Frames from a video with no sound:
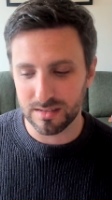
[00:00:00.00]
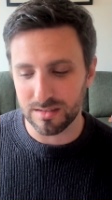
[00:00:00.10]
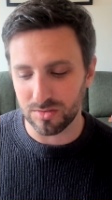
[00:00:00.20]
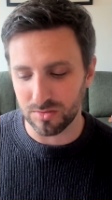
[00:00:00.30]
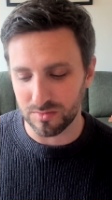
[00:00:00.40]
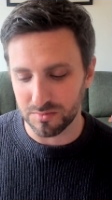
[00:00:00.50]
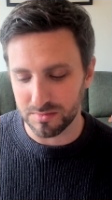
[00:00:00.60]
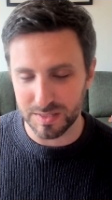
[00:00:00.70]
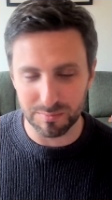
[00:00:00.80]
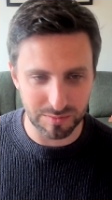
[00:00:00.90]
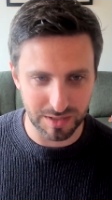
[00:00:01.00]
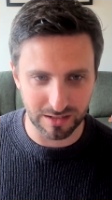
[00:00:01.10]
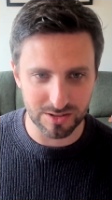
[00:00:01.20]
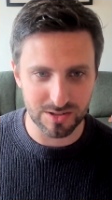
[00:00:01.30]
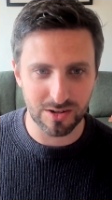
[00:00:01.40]
to implement
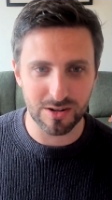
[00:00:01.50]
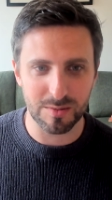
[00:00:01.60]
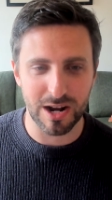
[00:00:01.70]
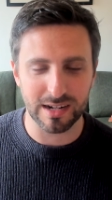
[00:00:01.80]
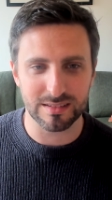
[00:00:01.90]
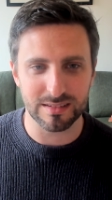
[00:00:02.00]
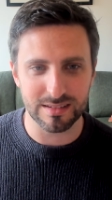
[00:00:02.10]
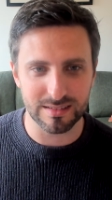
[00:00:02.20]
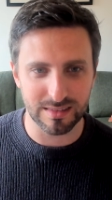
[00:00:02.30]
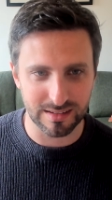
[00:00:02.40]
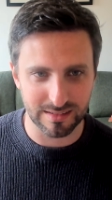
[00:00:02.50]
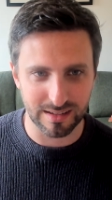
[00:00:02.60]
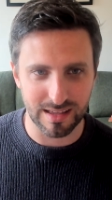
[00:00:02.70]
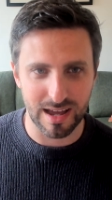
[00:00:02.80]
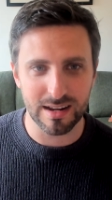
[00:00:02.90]
good security practices, things
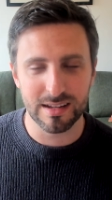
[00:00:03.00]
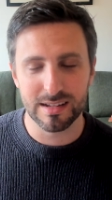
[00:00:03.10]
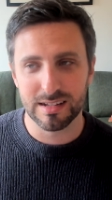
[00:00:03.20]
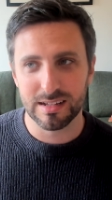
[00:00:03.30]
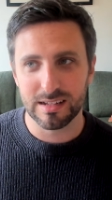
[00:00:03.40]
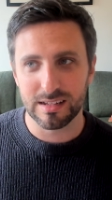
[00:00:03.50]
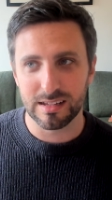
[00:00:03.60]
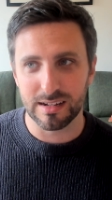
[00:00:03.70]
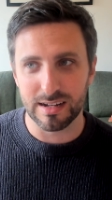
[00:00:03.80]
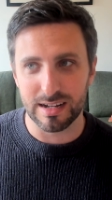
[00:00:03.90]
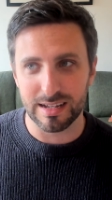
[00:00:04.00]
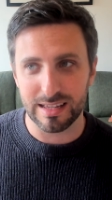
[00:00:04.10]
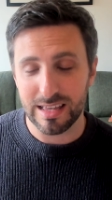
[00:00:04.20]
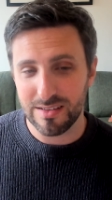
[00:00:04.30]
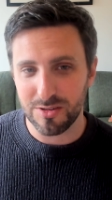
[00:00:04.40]
like that.
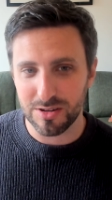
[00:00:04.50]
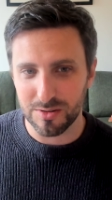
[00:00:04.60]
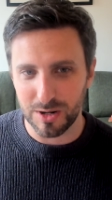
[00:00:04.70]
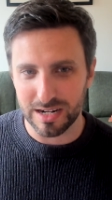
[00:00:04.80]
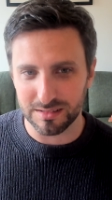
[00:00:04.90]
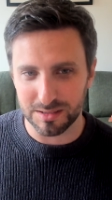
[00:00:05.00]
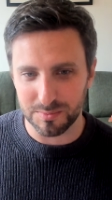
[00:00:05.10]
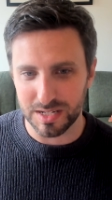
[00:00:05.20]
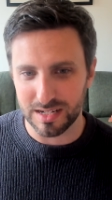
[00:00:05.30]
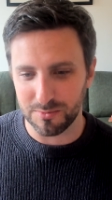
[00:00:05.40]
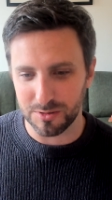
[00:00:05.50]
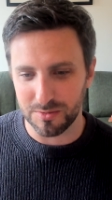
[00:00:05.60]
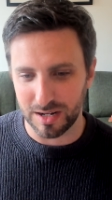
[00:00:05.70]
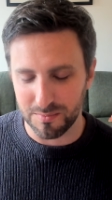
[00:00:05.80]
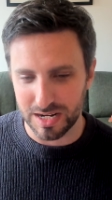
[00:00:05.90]
If you can wait a little bit, would
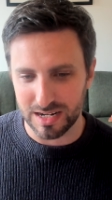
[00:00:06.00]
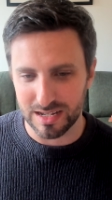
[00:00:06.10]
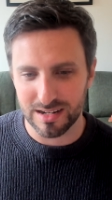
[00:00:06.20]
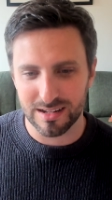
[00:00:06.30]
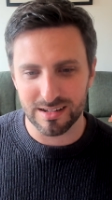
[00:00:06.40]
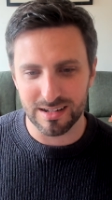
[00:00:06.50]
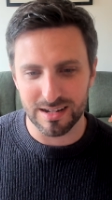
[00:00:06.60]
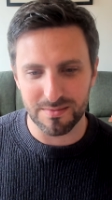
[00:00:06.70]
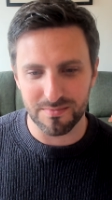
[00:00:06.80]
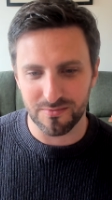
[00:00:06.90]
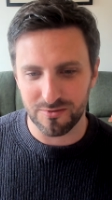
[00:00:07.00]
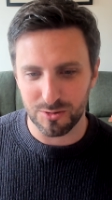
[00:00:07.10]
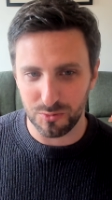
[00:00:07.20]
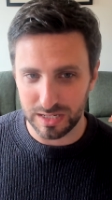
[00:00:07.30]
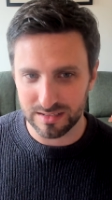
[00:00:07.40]
recommend it, a
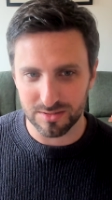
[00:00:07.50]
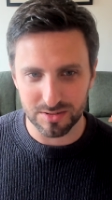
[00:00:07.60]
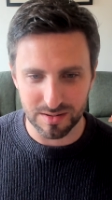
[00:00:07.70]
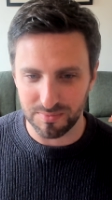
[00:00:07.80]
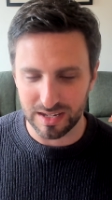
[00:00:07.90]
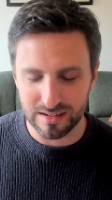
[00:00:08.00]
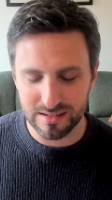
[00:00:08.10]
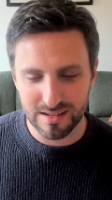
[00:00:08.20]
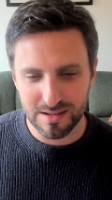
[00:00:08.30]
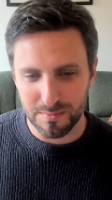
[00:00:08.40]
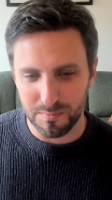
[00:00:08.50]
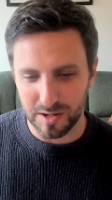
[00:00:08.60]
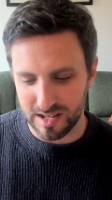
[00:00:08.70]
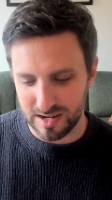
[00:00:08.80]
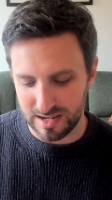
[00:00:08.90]
few weeks or something.
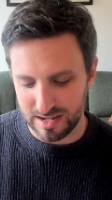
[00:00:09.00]
But